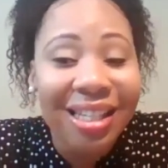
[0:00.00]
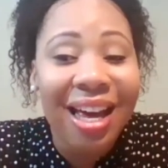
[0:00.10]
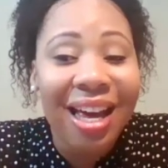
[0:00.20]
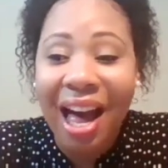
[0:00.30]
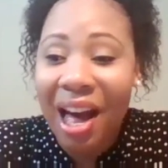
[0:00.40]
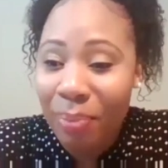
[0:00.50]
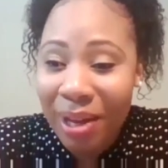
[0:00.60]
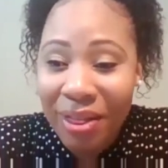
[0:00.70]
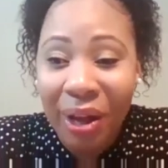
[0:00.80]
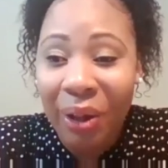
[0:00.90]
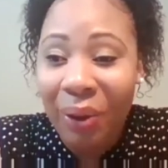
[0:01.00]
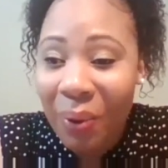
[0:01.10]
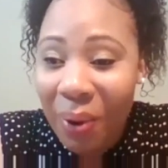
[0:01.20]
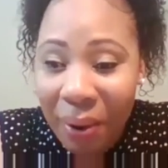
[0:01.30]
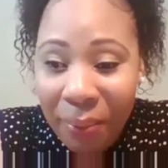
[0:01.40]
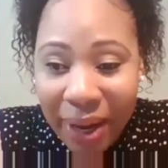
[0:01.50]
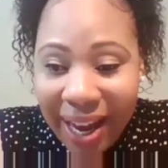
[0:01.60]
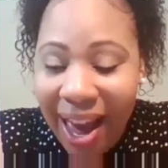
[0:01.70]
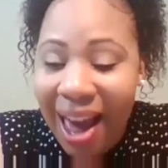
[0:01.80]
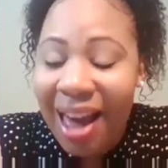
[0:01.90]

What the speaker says: To God be the glory.